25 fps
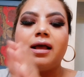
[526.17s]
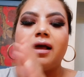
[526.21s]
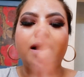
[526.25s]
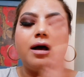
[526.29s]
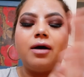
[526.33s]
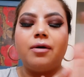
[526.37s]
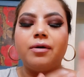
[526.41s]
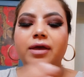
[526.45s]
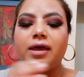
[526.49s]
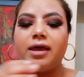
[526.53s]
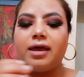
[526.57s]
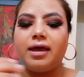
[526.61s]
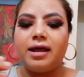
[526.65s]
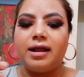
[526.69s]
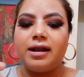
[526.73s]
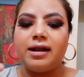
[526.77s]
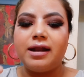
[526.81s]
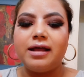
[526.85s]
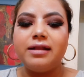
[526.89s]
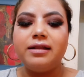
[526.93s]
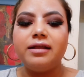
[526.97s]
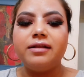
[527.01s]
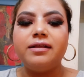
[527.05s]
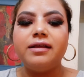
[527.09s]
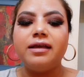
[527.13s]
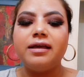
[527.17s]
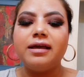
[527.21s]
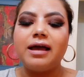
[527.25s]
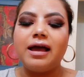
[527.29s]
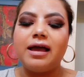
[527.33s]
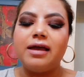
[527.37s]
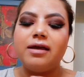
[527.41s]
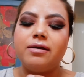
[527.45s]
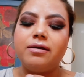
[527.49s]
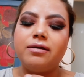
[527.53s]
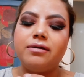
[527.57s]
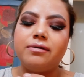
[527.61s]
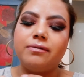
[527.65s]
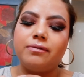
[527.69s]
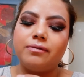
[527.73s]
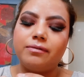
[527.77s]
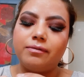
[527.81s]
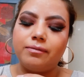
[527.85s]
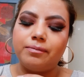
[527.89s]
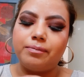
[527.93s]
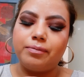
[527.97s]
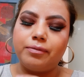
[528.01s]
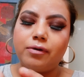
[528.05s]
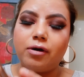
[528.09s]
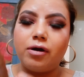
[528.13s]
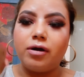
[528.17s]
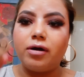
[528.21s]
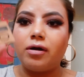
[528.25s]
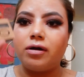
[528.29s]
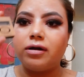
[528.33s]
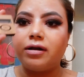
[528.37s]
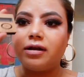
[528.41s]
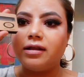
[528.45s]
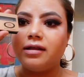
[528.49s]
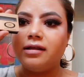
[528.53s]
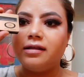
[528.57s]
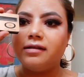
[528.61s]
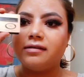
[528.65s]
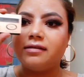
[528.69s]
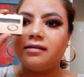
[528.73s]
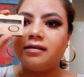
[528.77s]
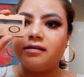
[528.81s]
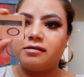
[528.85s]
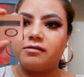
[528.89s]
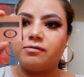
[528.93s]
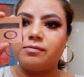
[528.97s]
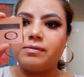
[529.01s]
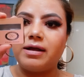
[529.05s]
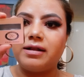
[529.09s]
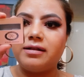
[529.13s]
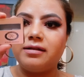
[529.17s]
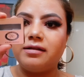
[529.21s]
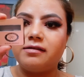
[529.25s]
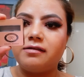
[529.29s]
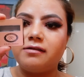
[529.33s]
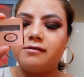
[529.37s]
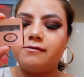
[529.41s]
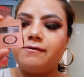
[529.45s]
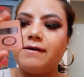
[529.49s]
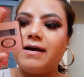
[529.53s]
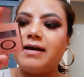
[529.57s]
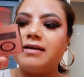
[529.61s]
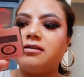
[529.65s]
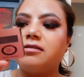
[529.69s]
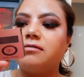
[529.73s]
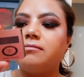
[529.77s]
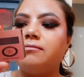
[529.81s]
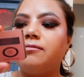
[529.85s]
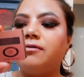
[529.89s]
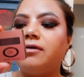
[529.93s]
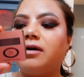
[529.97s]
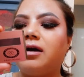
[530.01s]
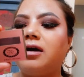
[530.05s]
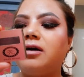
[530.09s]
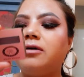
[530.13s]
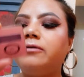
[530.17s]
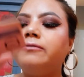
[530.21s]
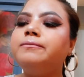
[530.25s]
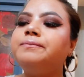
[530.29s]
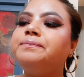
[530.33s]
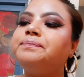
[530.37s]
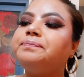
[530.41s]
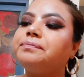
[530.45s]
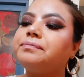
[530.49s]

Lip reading: Okay, another thing I bought is this one. This is Fashion Brown